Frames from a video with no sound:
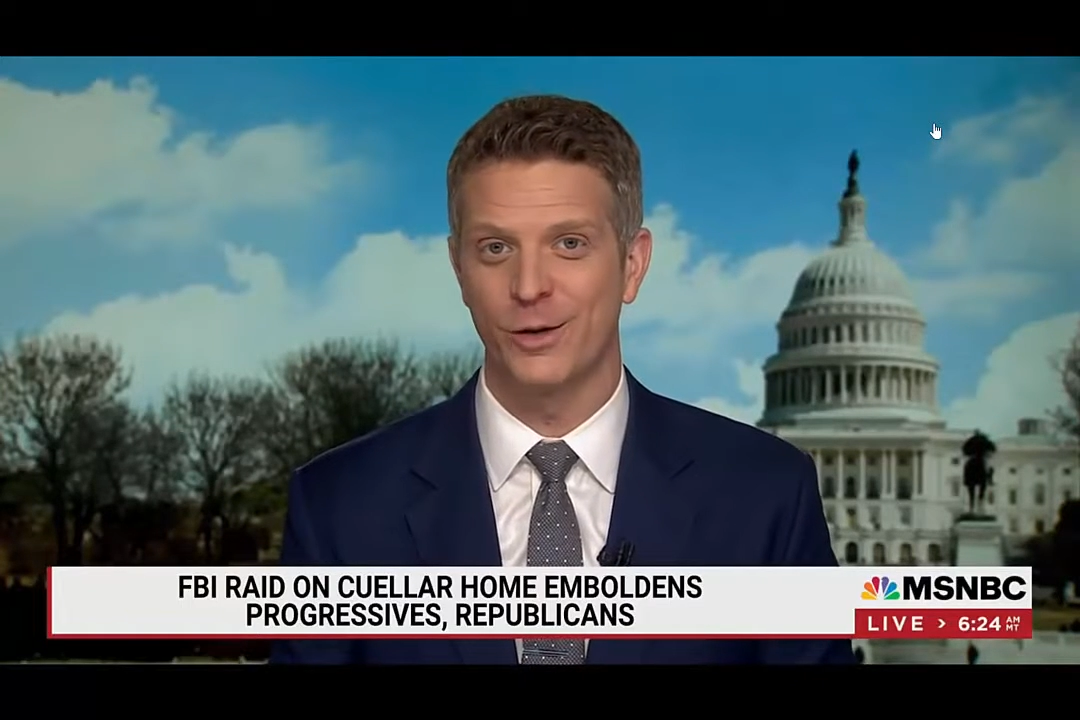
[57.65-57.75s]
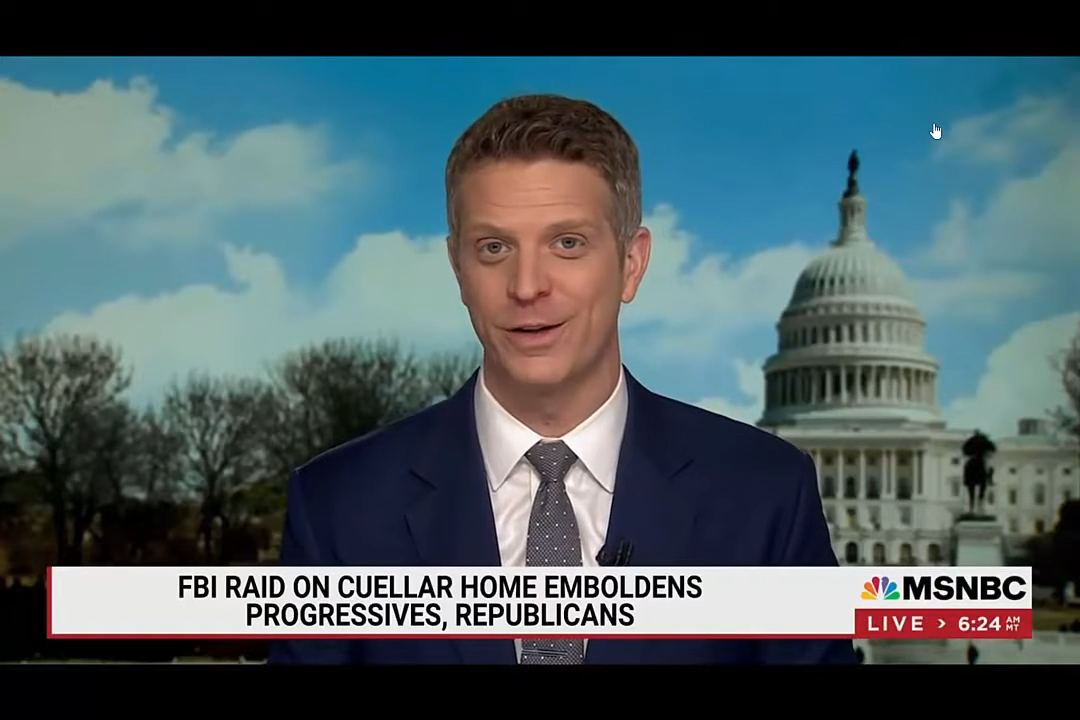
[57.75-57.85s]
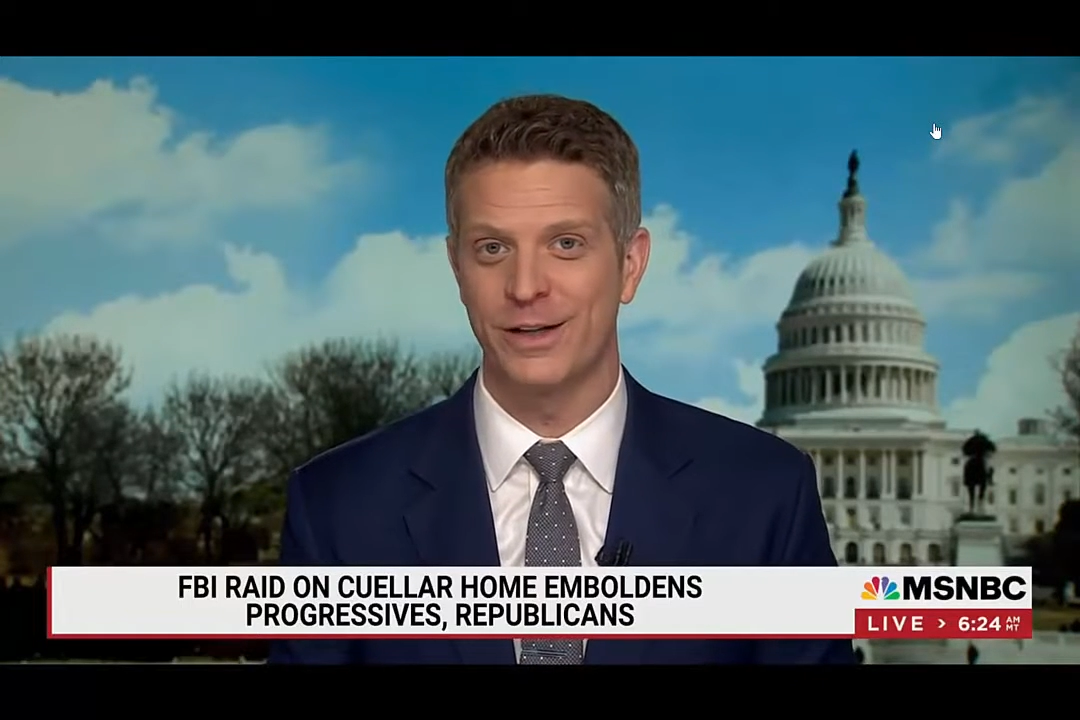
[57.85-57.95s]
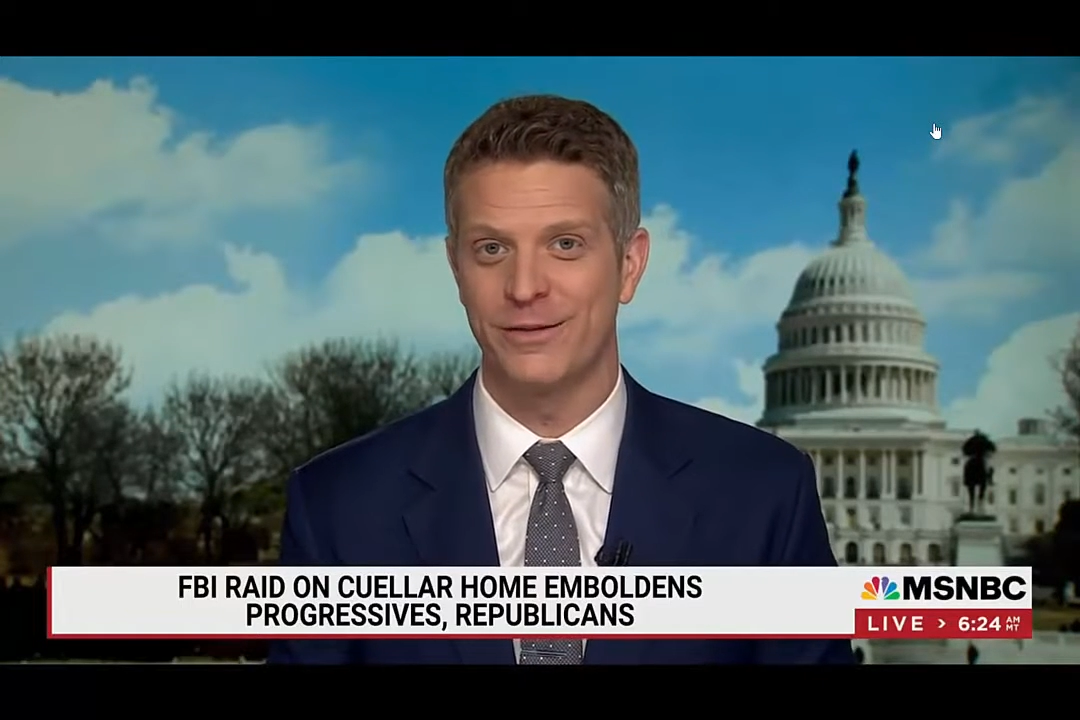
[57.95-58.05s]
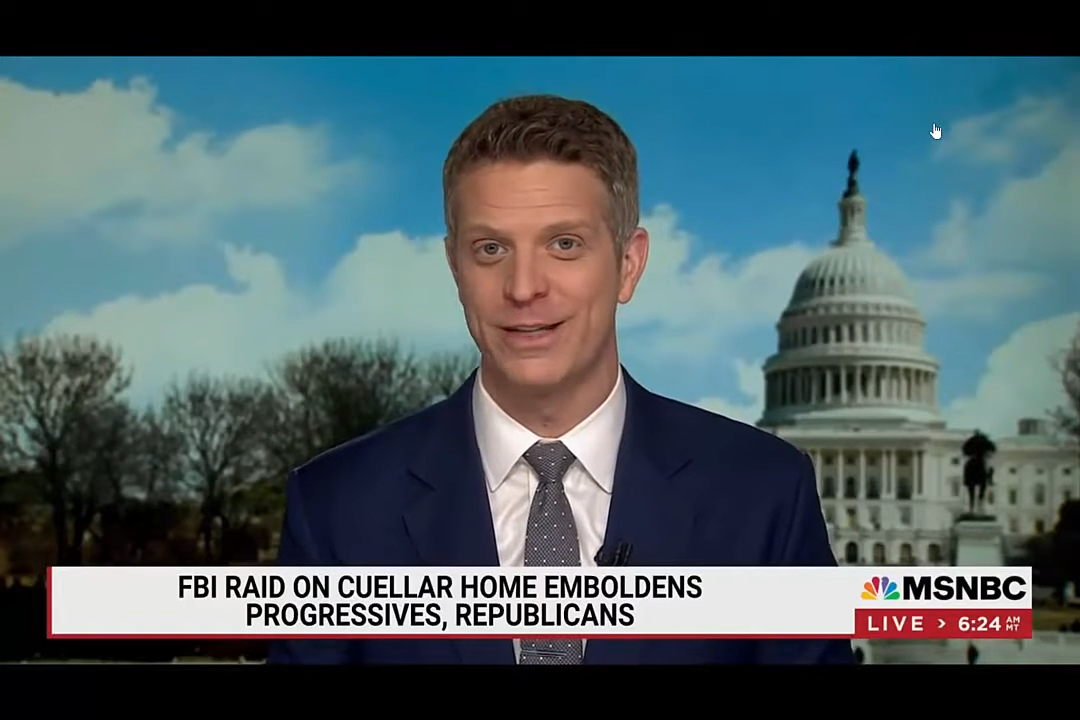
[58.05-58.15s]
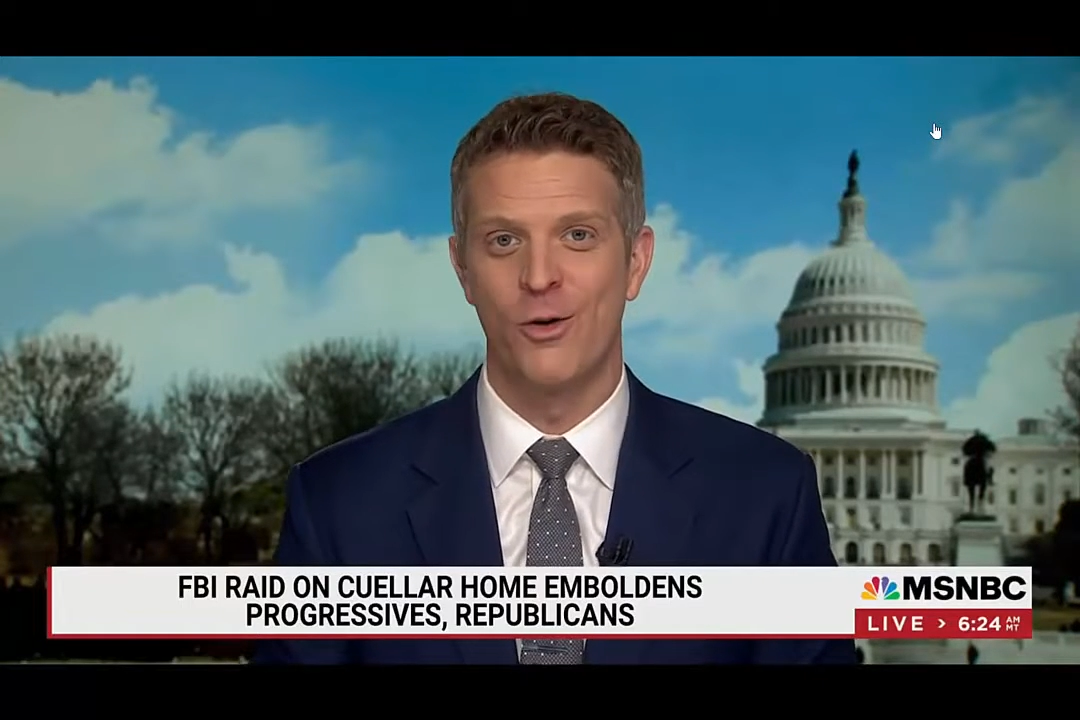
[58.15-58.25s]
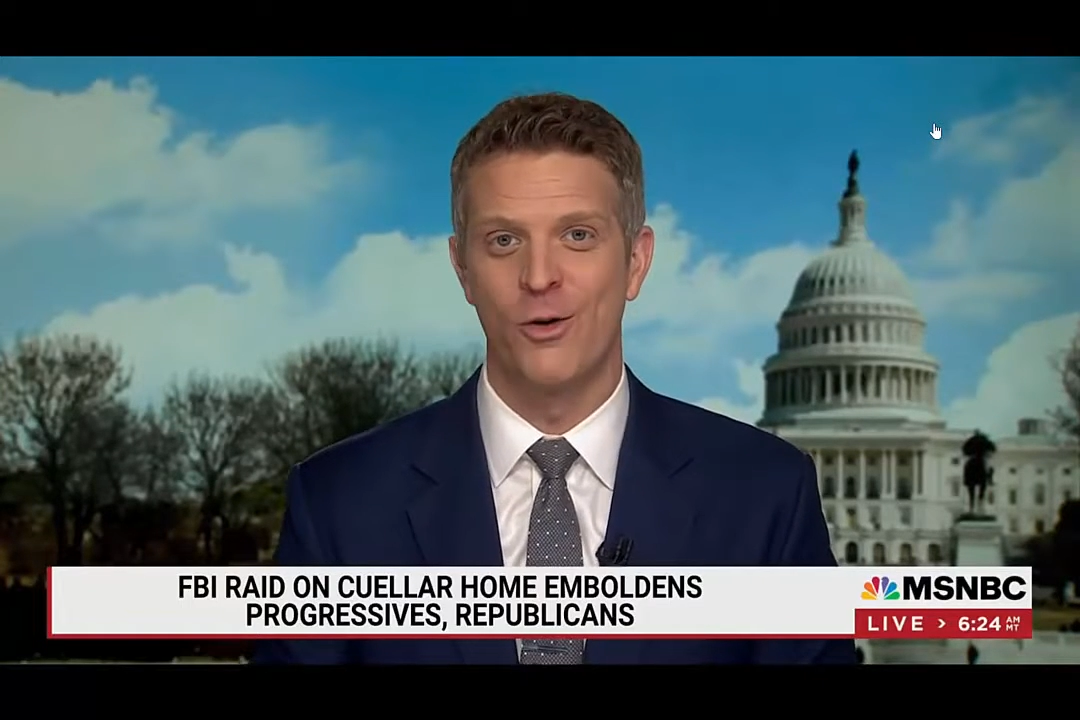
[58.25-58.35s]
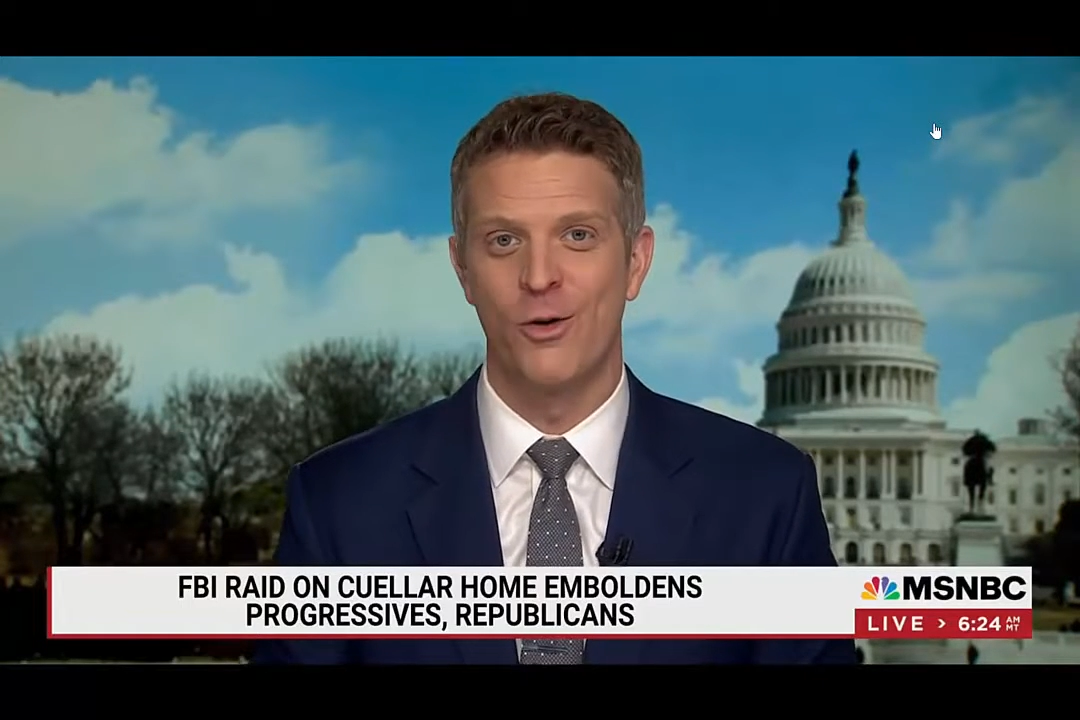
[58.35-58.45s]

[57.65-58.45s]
Democrat.